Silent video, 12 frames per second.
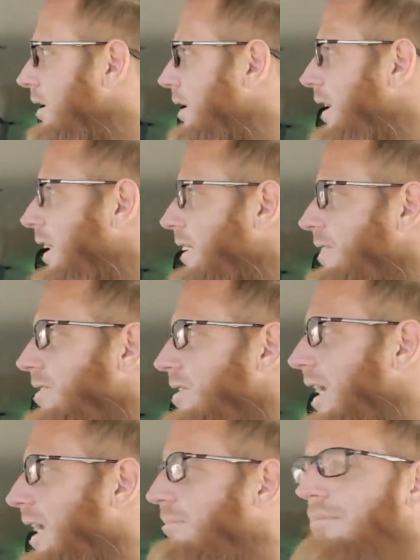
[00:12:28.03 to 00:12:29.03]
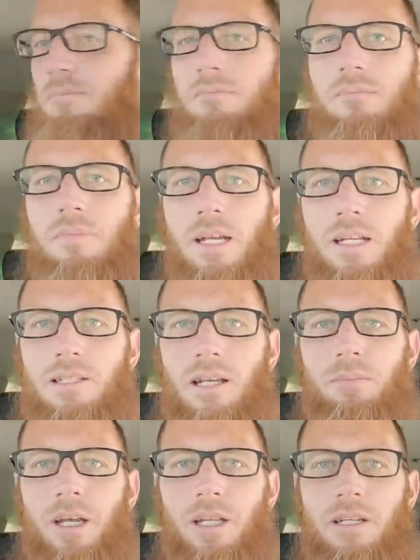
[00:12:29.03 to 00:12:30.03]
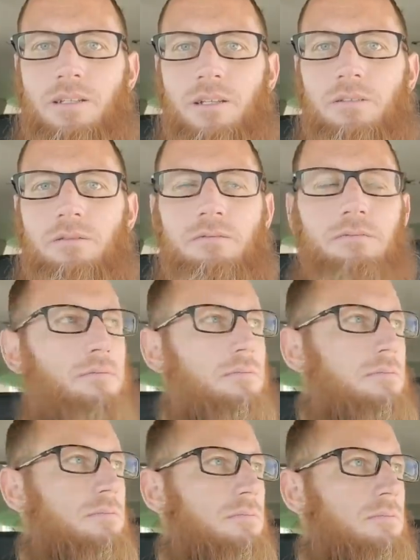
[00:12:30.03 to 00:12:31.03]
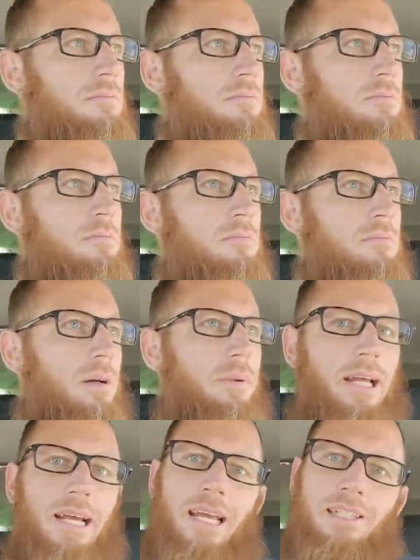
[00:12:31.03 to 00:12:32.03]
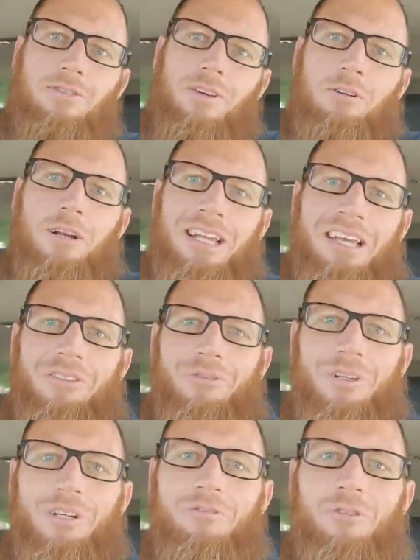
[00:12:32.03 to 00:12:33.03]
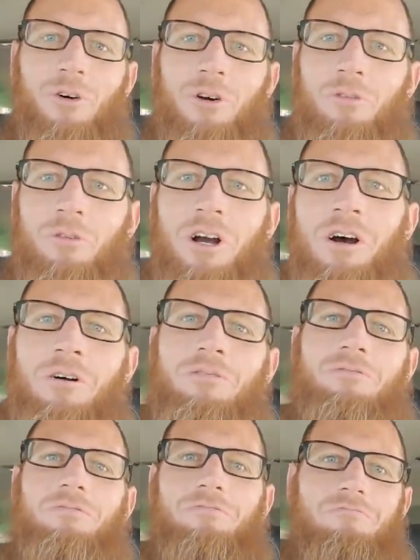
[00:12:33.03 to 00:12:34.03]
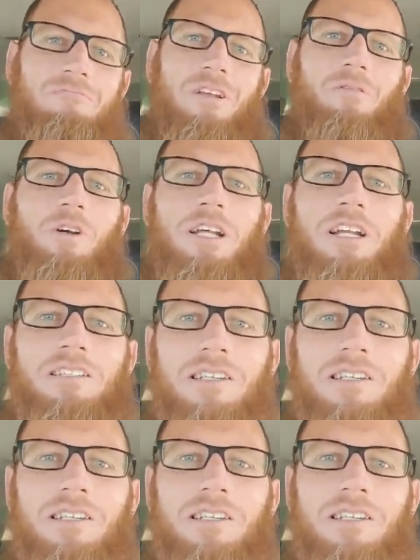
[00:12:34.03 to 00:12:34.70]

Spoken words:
and I can stop anytime I need to. I mean, I guess if I were to get 3 or 4 in a row, I'd run out of